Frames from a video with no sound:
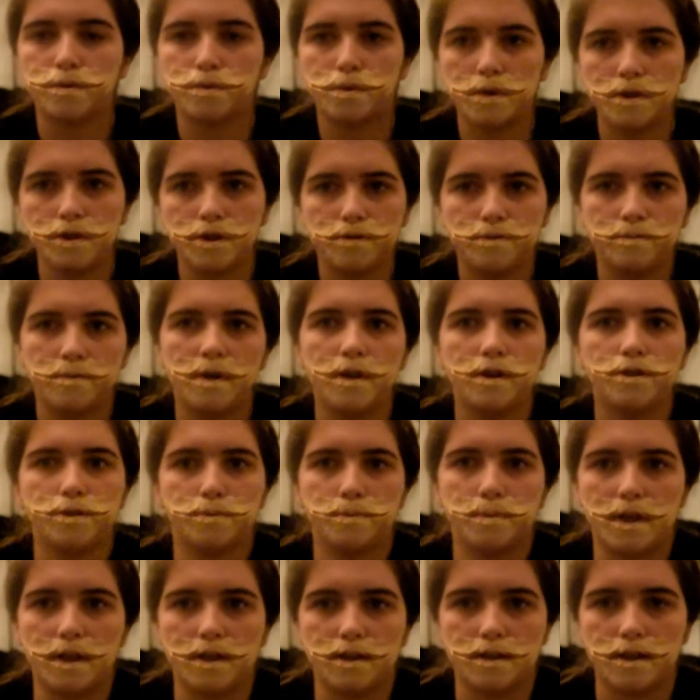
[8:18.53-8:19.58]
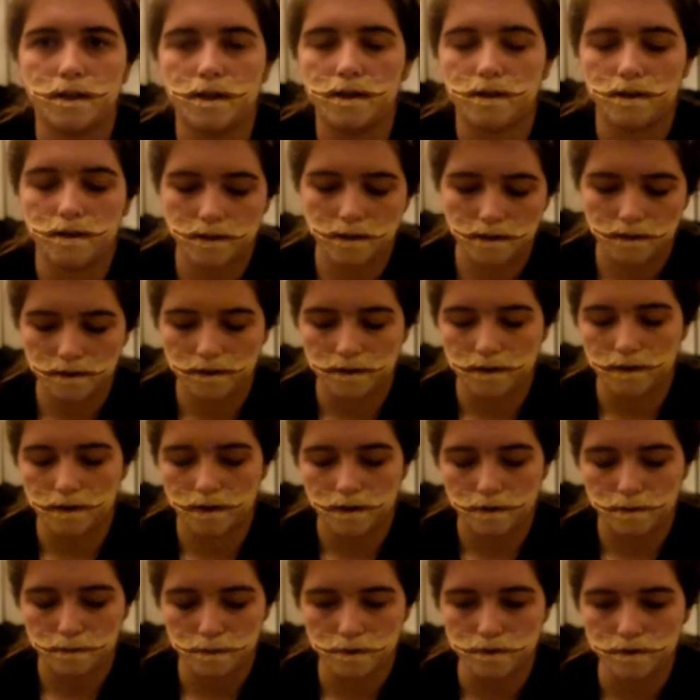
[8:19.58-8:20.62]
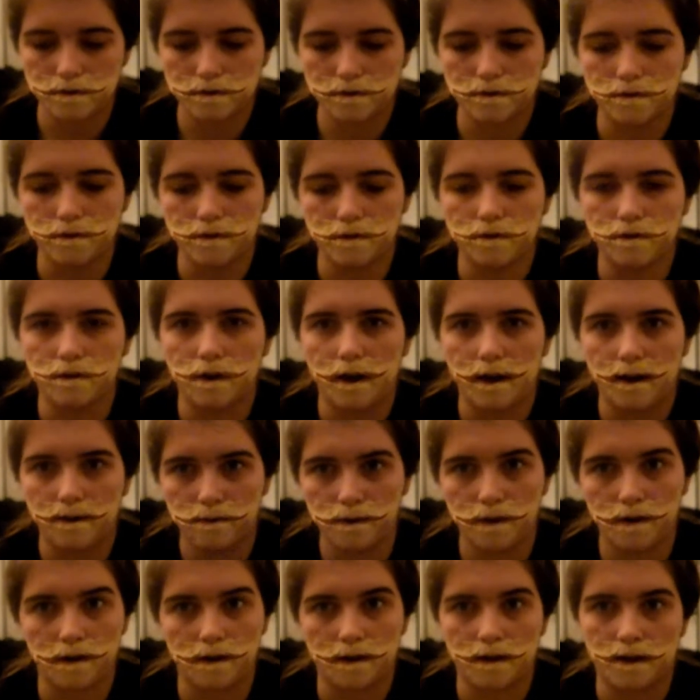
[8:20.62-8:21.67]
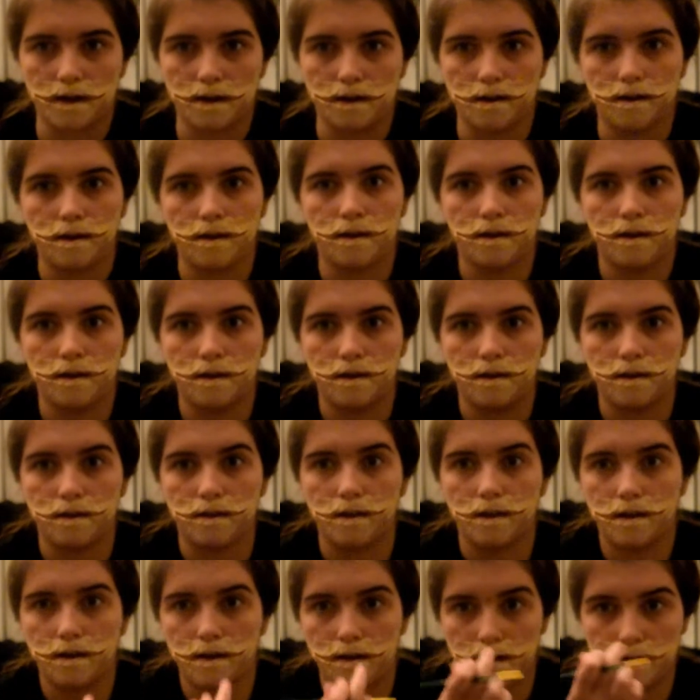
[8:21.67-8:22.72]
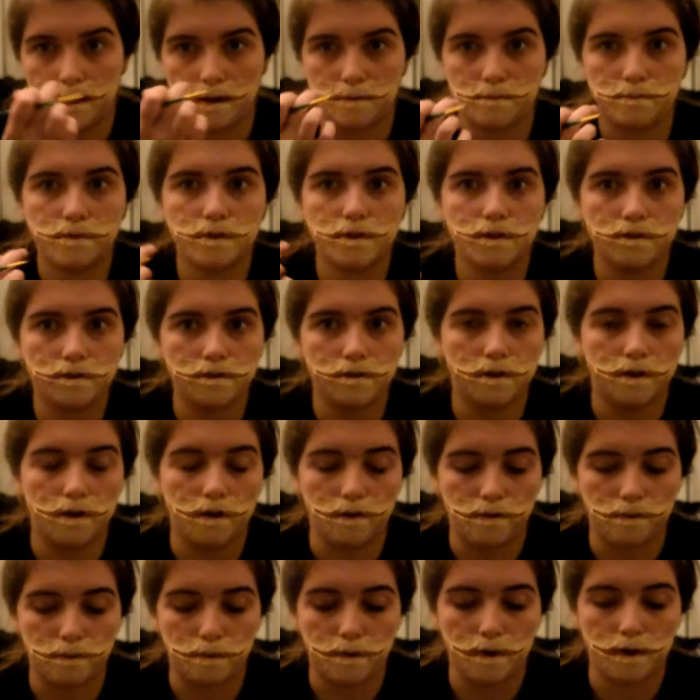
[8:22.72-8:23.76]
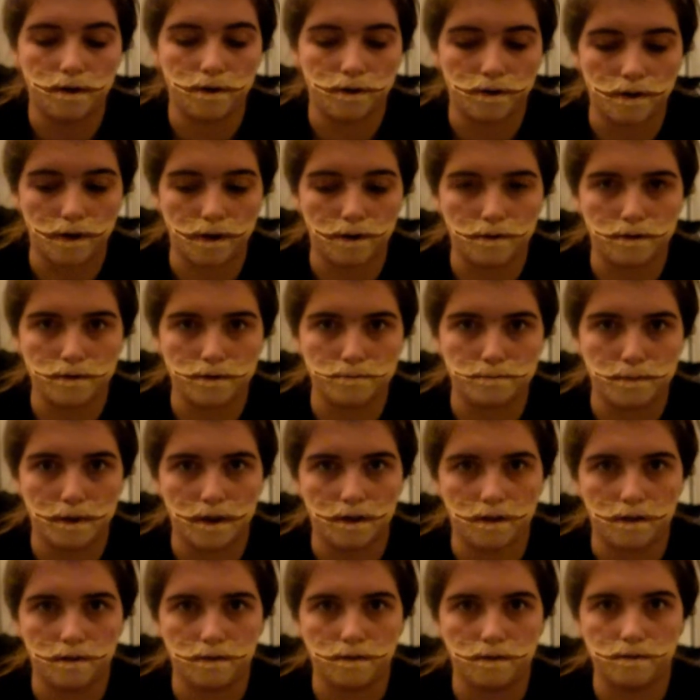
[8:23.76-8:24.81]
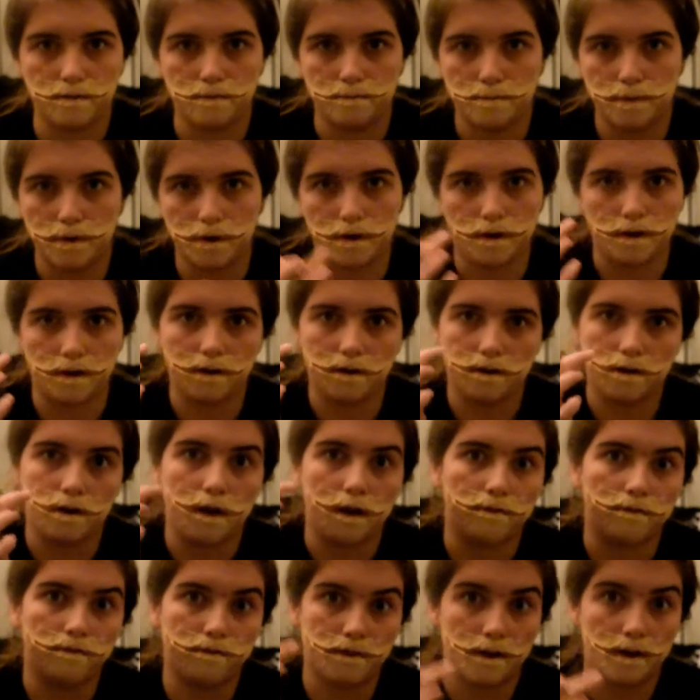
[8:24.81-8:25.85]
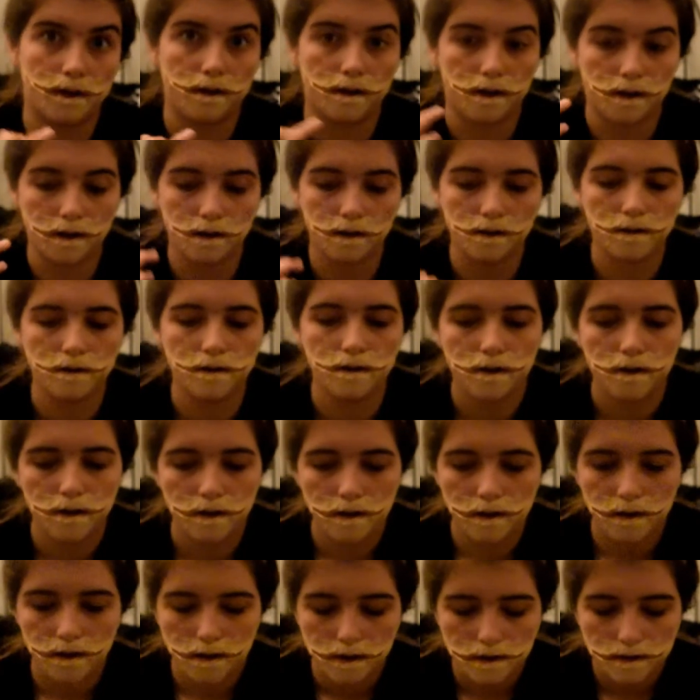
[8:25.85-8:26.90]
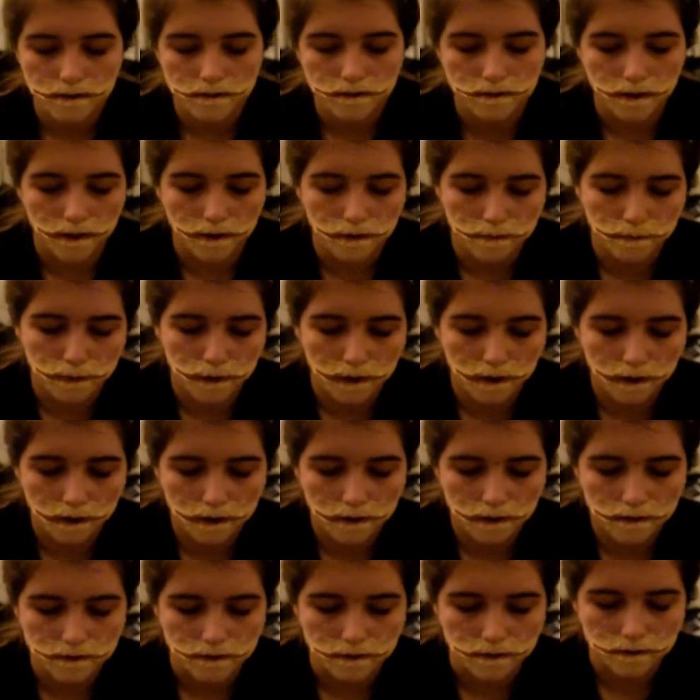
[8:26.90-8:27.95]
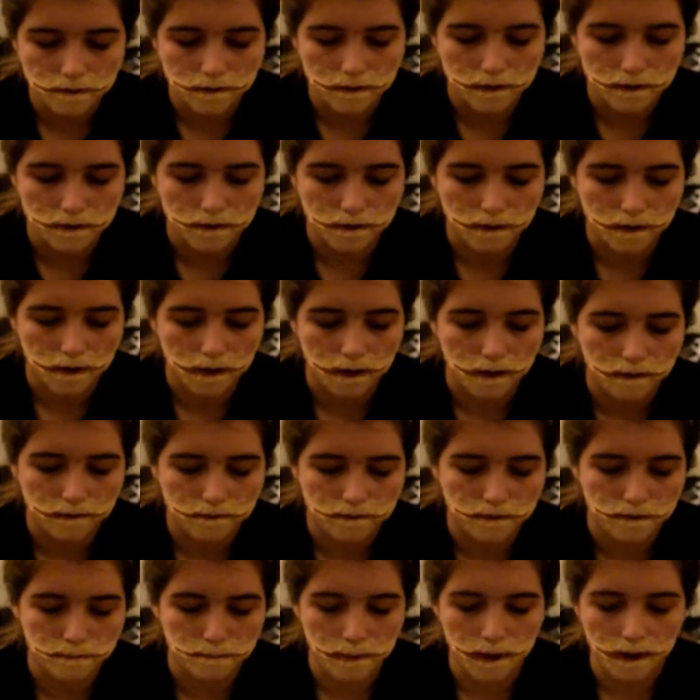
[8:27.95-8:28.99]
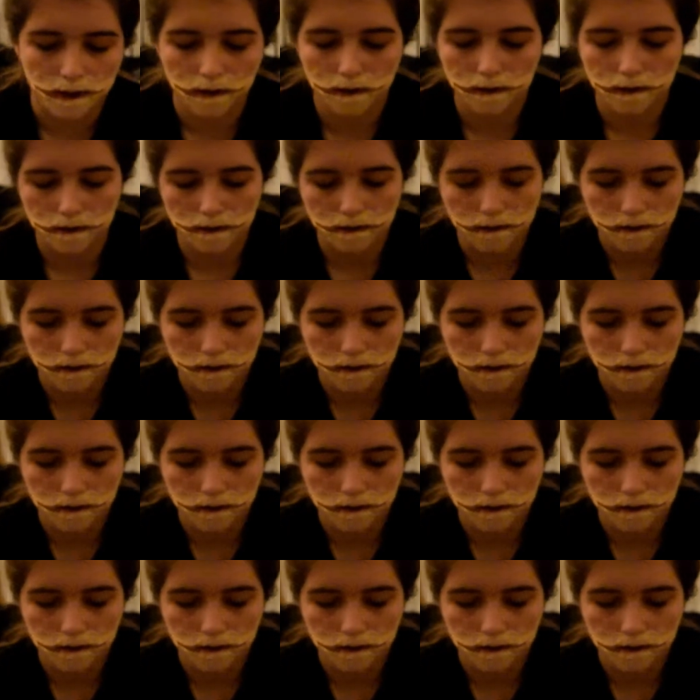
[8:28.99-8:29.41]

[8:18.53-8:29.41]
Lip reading: once you made your base layer, you're going to want to outline the lips of where you're going to be putting, like filling it in. So what you're going to do is you're going to have to make